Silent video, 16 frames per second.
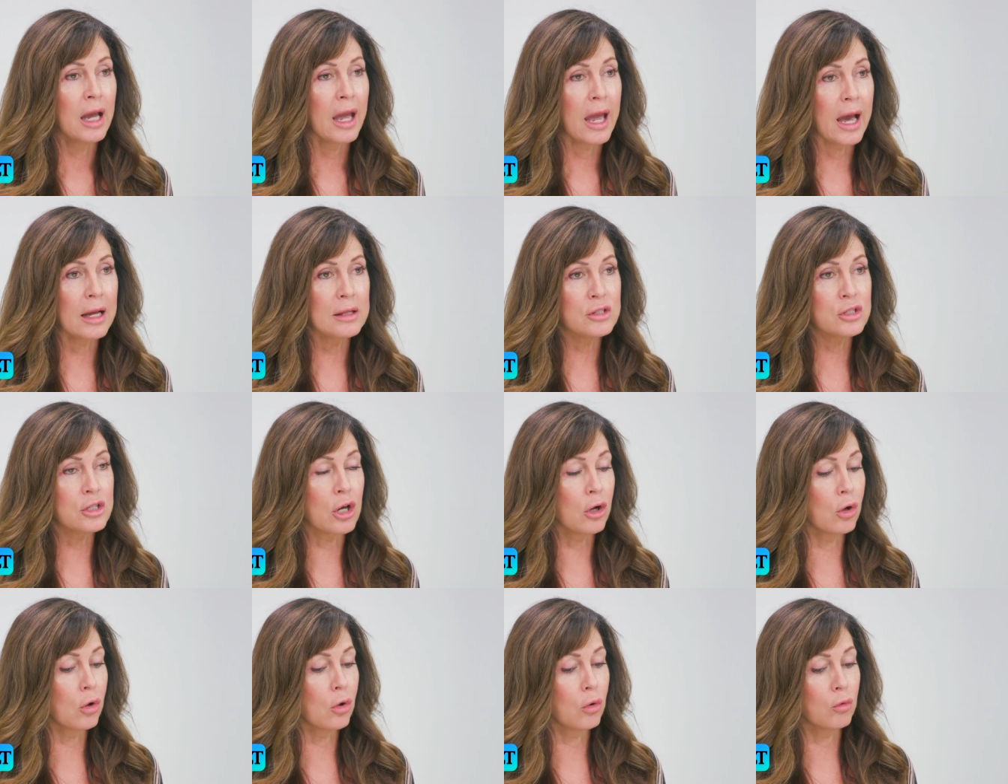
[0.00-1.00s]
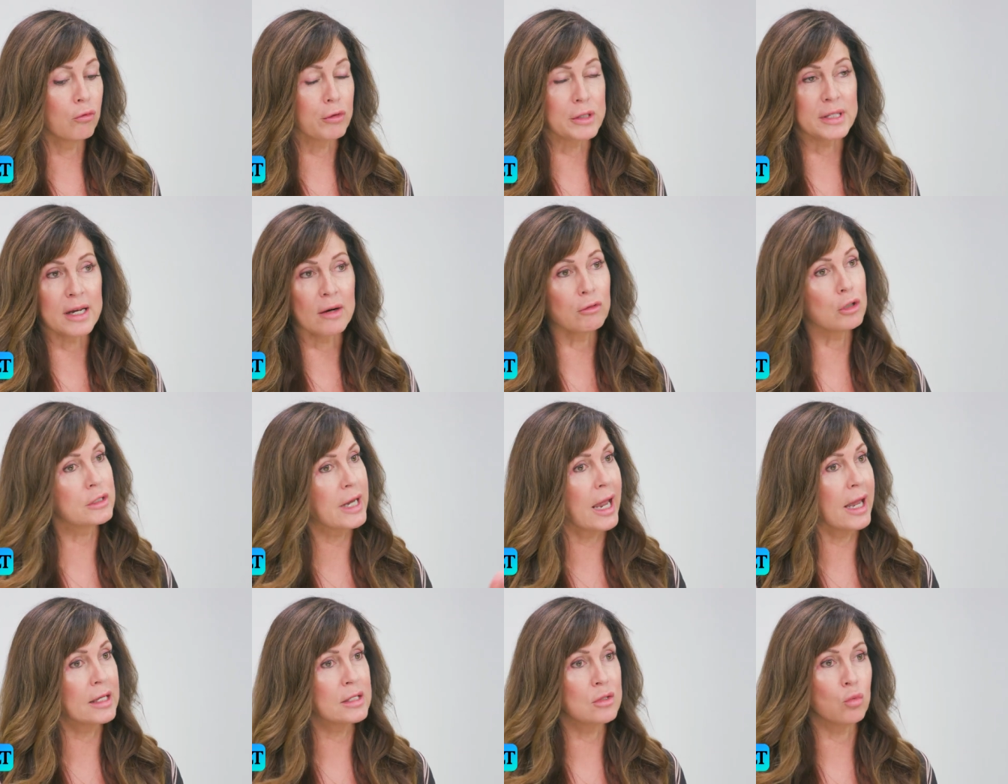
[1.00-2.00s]
And so for several
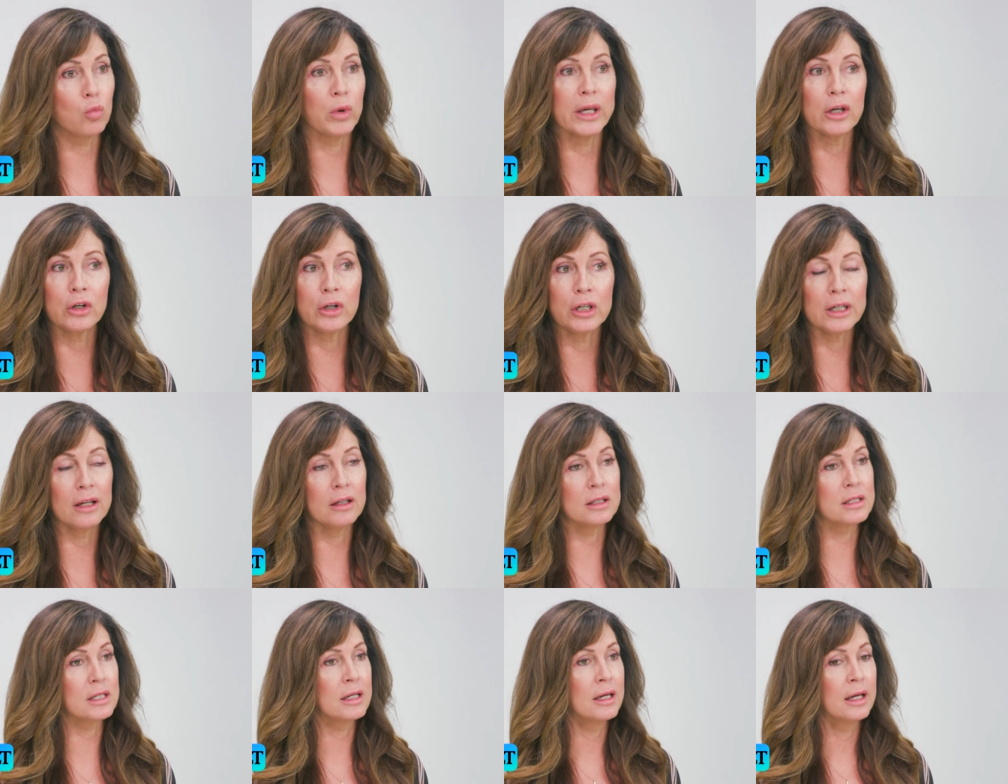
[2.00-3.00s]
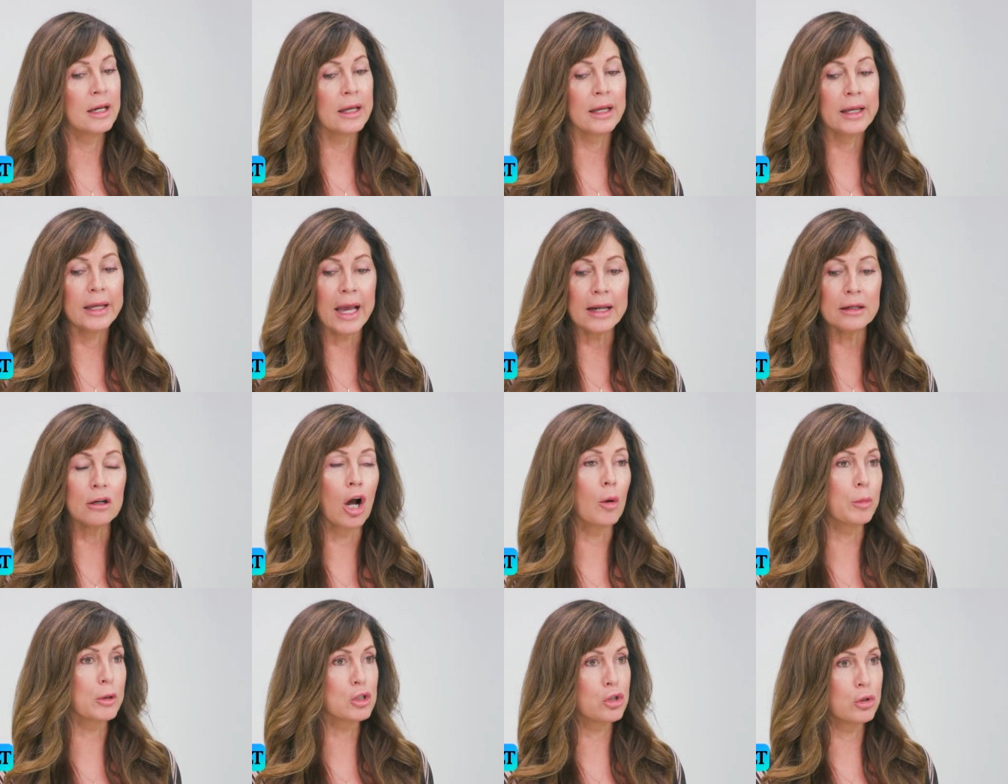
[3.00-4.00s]
days, we couldn't get an
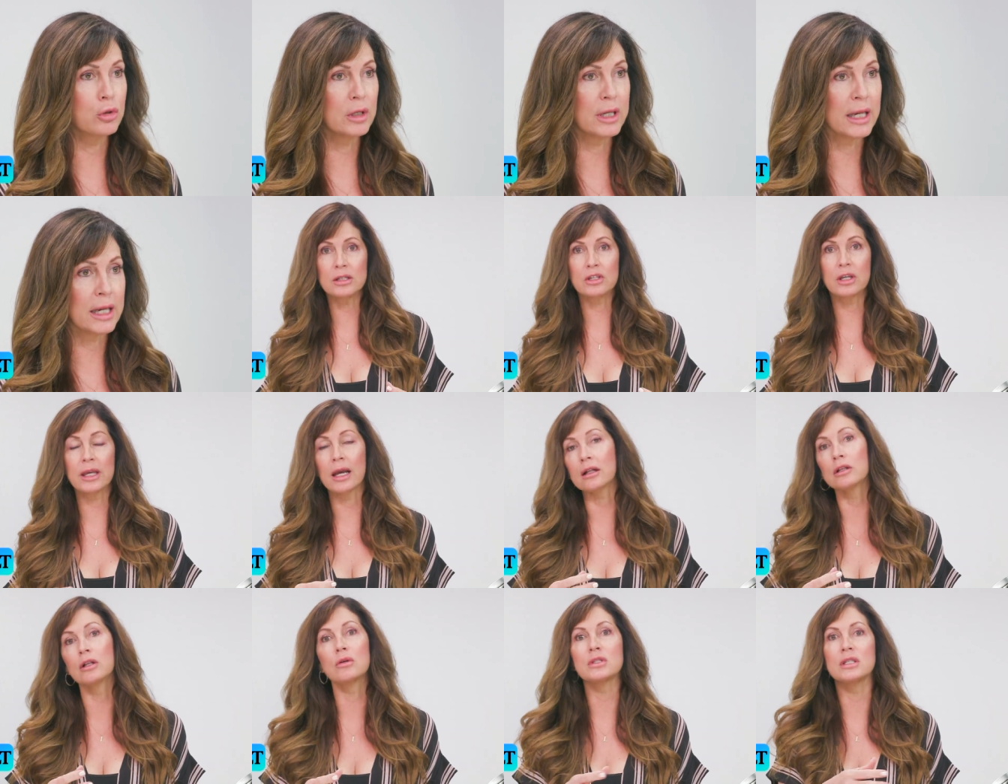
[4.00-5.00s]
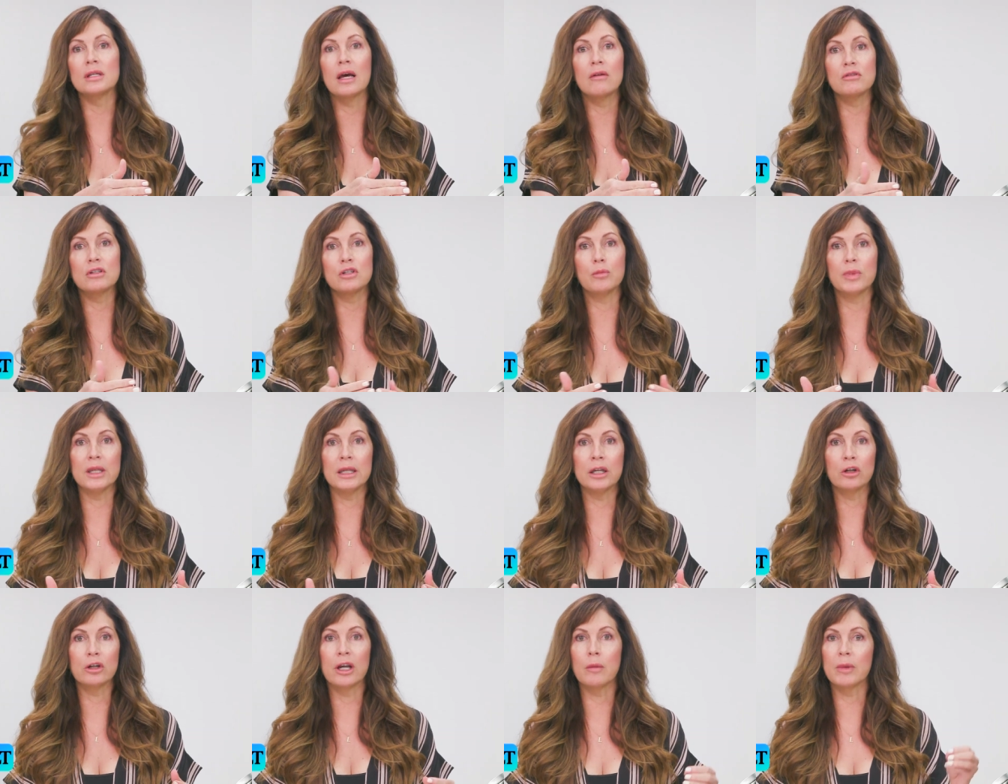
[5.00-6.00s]
opportunity to get close enough to be
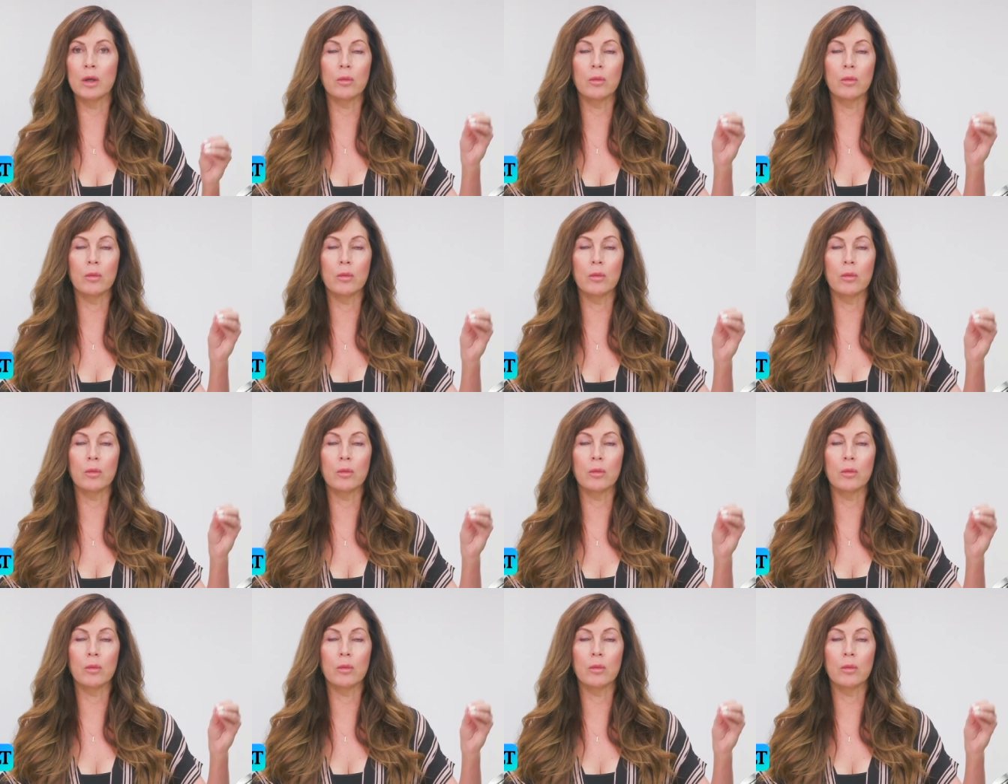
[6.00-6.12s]
near him.